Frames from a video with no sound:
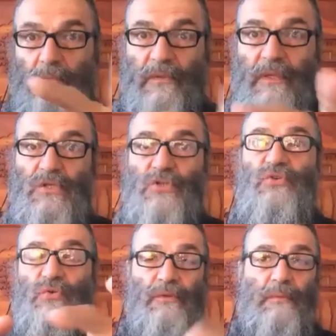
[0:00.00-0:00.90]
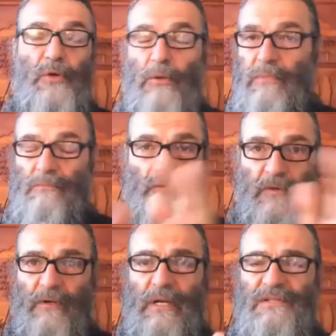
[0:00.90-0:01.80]
the issue or the problem or
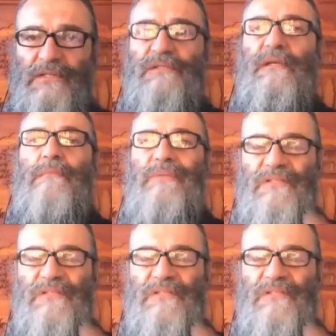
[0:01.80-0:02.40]
the crisis can be